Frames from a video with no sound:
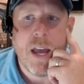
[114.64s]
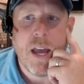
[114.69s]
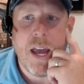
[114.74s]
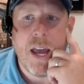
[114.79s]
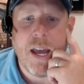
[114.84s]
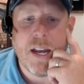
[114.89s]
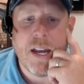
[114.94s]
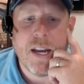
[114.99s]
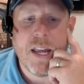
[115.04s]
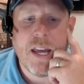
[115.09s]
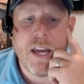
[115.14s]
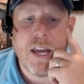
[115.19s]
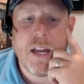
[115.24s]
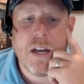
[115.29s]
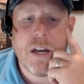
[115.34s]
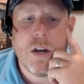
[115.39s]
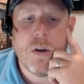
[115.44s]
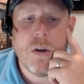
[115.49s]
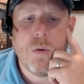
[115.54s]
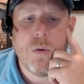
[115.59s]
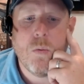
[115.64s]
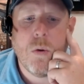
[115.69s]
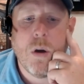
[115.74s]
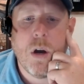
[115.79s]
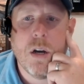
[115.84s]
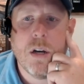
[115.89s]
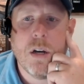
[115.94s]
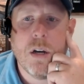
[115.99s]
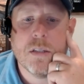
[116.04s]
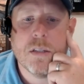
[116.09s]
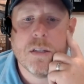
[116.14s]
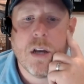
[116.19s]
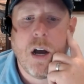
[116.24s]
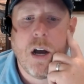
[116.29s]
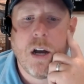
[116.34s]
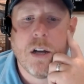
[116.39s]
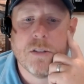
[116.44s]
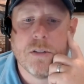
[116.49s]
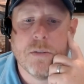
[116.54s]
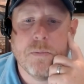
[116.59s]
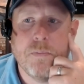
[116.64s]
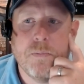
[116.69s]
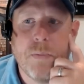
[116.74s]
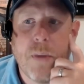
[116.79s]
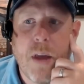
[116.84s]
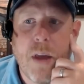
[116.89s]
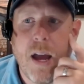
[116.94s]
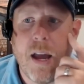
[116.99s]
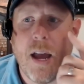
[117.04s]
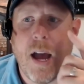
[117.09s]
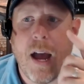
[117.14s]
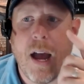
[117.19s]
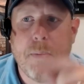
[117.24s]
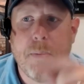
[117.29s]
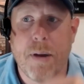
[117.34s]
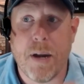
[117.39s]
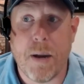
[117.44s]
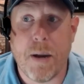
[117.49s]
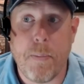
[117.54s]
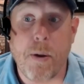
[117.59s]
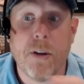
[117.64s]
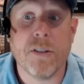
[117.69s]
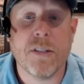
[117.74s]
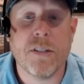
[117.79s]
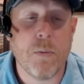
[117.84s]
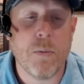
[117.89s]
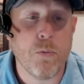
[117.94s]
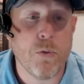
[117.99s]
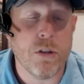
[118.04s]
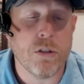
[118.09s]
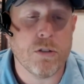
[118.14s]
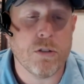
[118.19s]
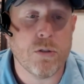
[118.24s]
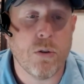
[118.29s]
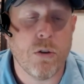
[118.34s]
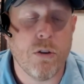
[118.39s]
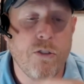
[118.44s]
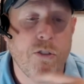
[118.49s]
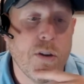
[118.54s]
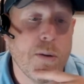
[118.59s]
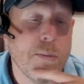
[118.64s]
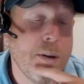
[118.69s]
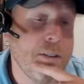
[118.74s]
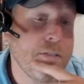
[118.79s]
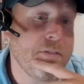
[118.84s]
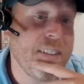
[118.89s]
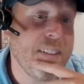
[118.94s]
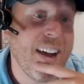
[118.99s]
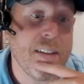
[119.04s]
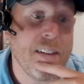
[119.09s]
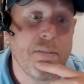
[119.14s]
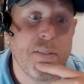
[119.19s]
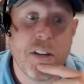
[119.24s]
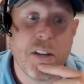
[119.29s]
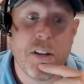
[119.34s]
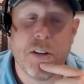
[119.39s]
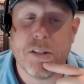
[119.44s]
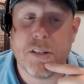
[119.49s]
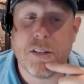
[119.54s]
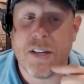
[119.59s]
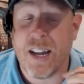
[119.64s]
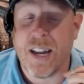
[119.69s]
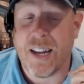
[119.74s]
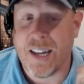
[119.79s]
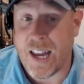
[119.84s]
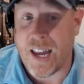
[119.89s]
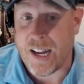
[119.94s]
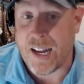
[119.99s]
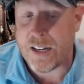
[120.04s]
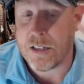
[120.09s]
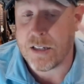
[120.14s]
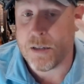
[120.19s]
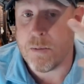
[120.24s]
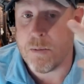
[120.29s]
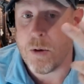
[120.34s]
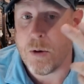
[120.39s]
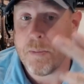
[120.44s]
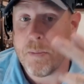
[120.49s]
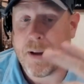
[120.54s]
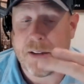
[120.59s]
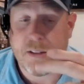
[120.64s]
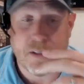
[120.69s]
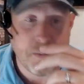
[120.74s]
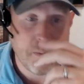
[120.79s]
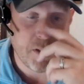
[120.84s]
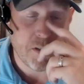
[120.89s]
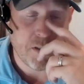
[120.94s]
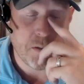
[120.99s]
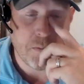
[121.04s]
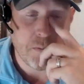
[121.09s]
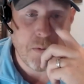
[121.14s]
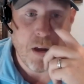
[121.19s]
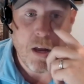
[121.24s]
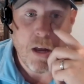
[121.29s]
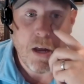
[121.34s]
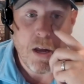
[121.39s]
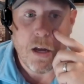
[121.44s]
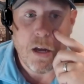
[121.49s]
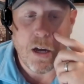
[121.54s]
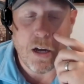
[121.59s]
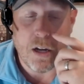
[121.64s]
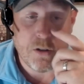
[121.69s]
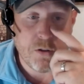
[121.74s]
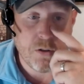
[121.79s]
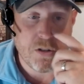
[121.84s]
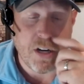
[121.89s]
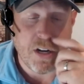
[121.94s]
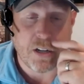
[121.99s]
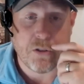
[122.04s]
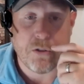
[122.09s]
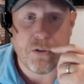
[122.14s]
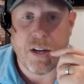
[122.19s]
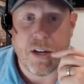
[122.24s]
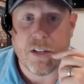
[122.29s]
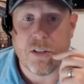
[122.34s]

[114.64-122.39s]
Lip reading: And it was awesome. I had been a part-time realtor for about 5 years and had gained some momentum and some trajectory.